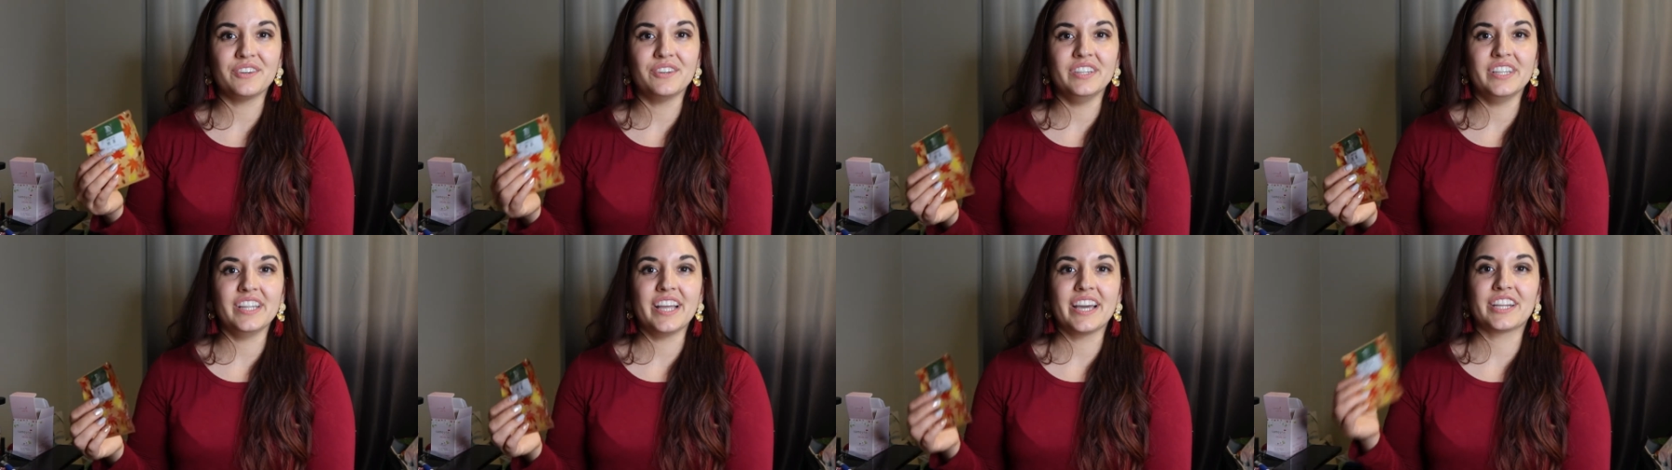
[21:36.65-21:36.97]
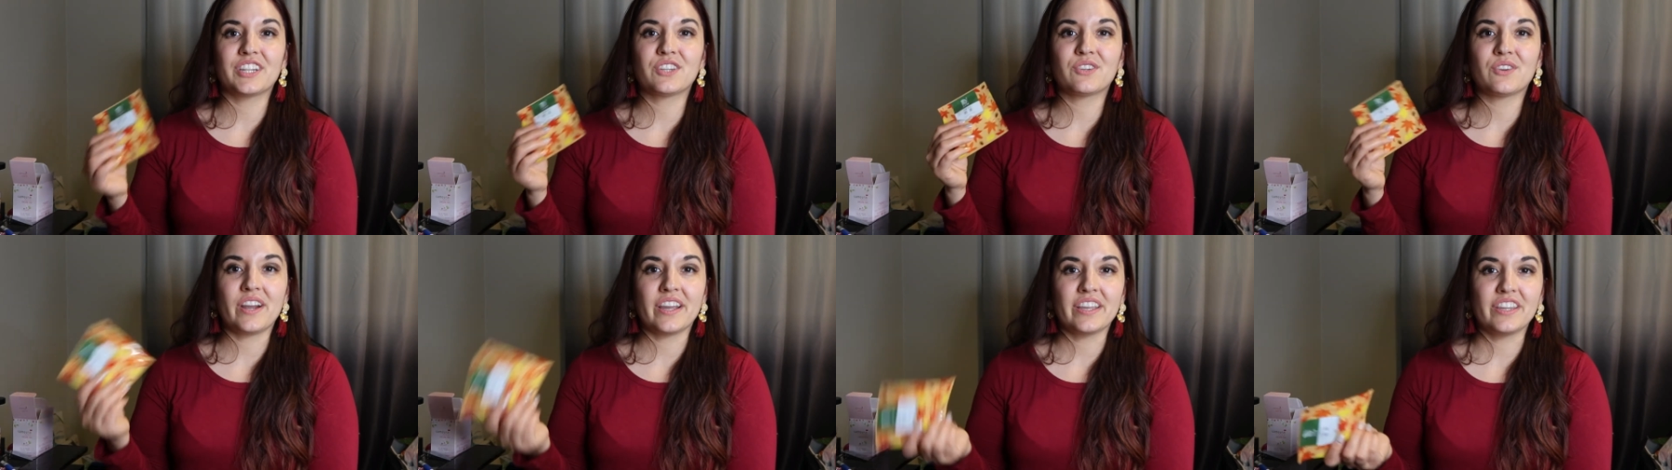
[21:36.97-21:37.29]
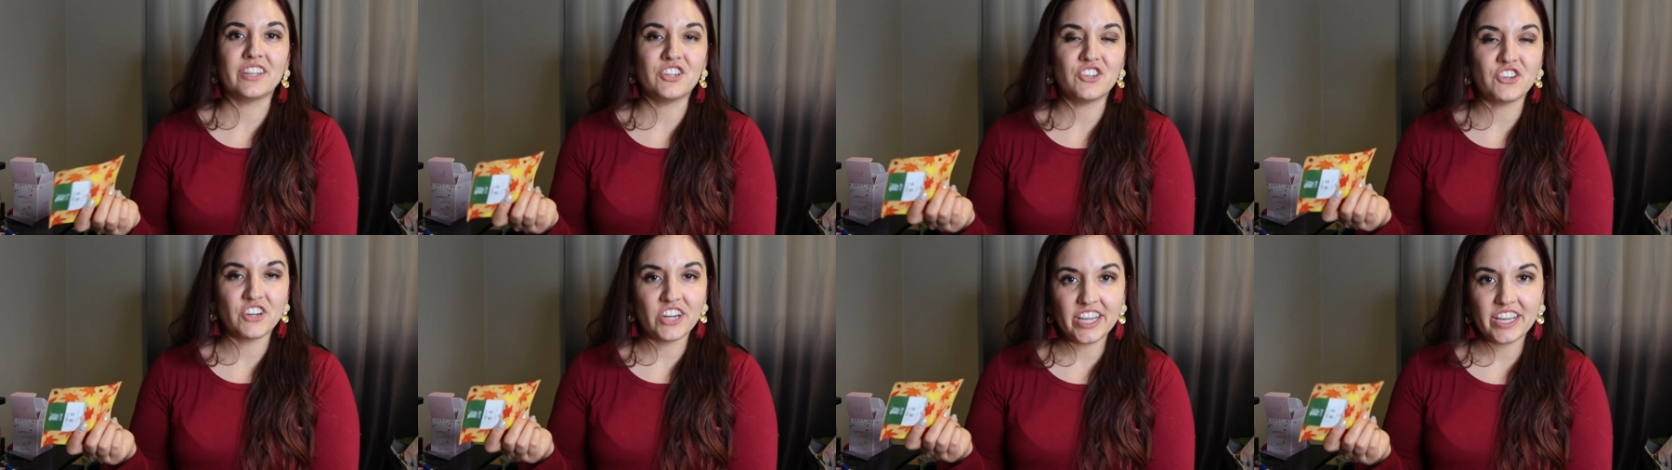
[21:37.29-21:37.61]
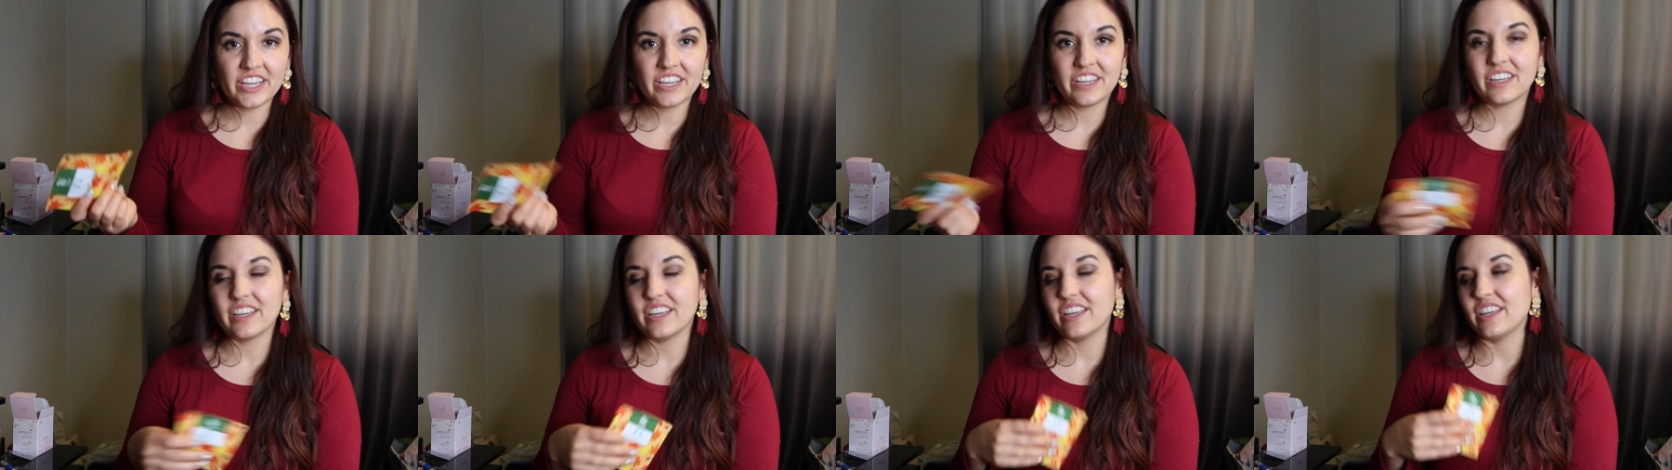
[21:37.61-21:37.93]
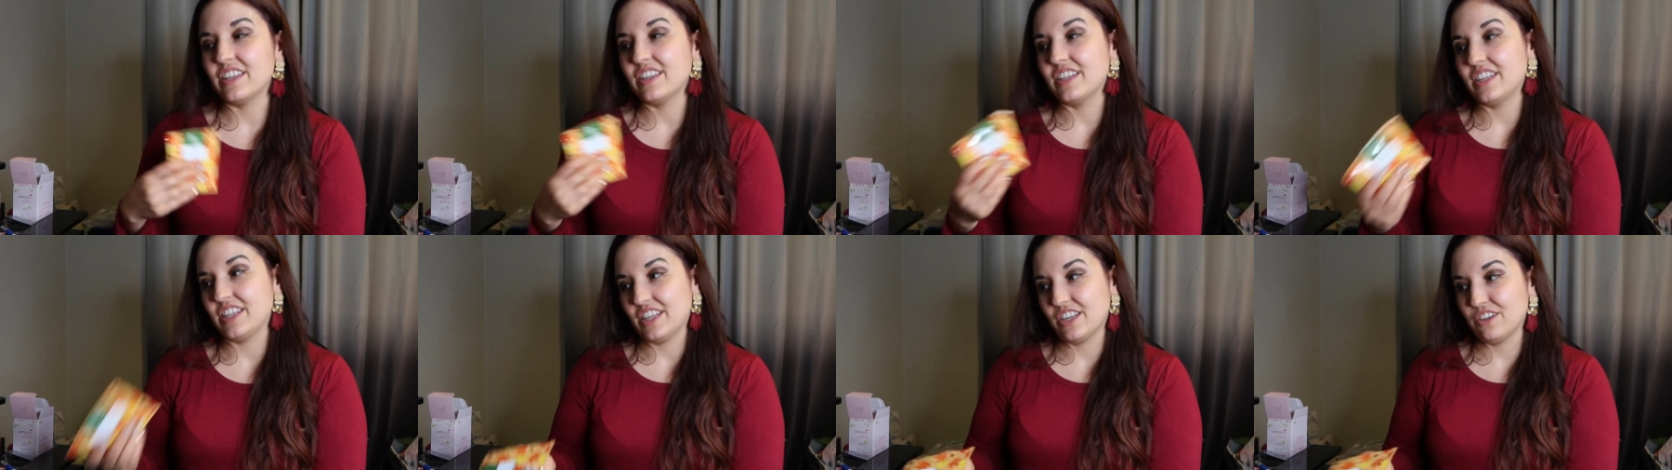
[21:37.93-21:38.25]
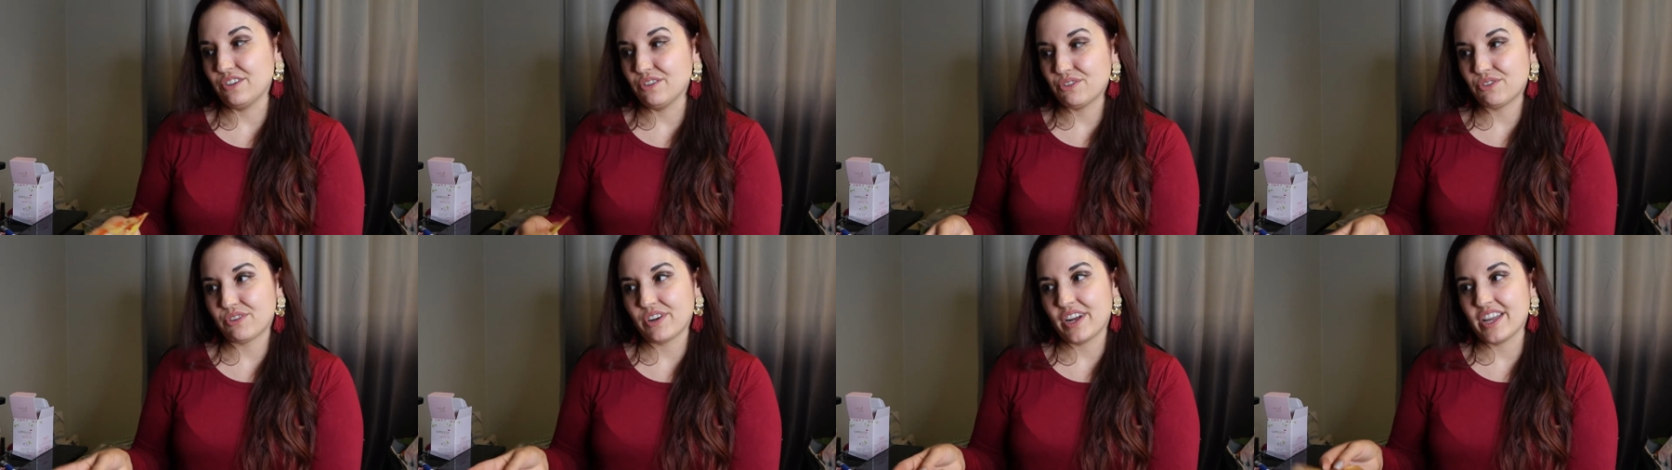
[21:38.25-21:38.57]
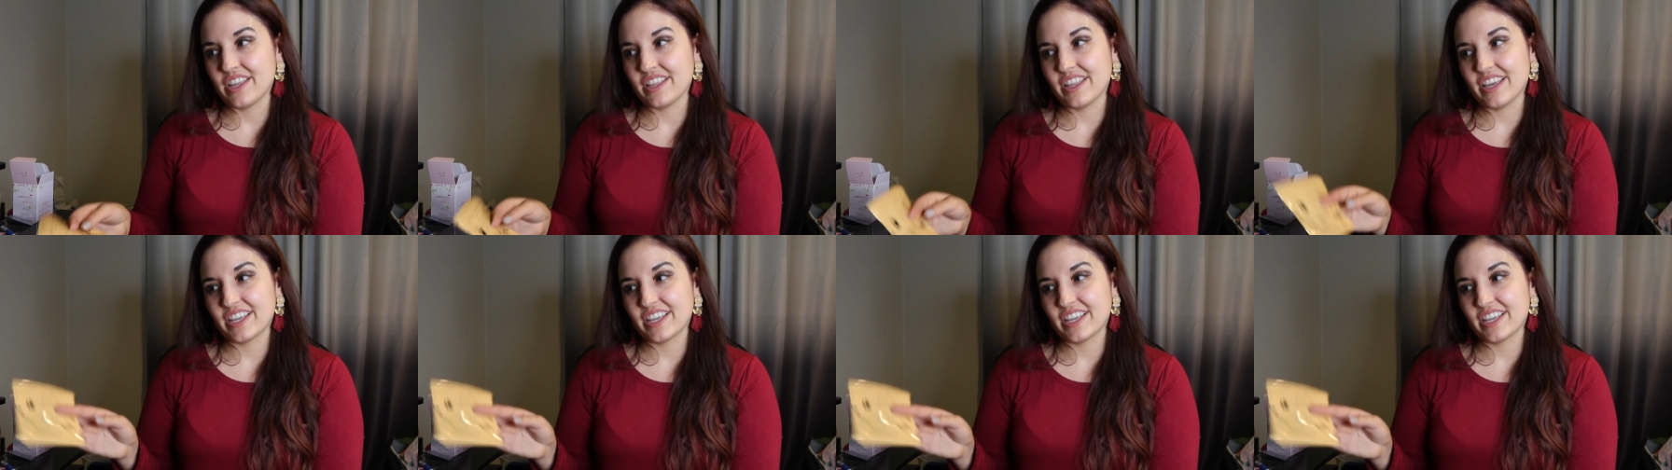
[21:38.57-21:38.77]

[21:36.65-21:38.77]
They'll like try the drink and then they'll try